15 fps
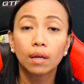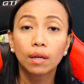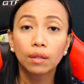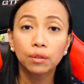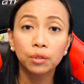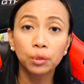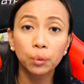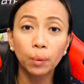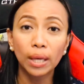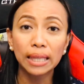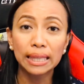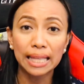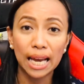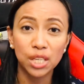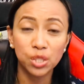
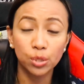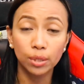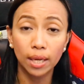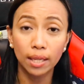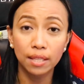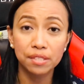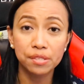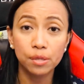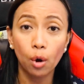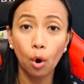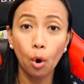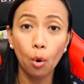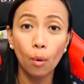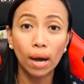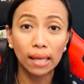Dual nationals
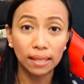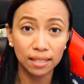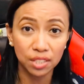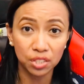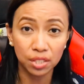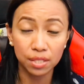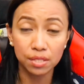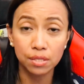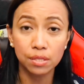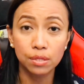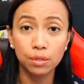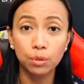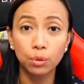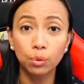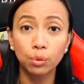owe allegiance
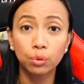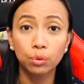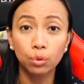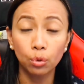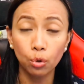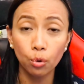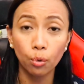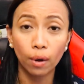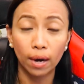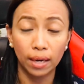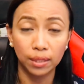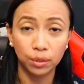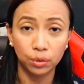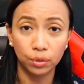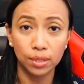to 2
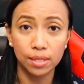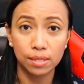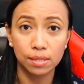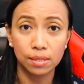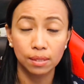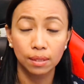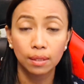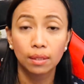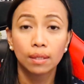countries.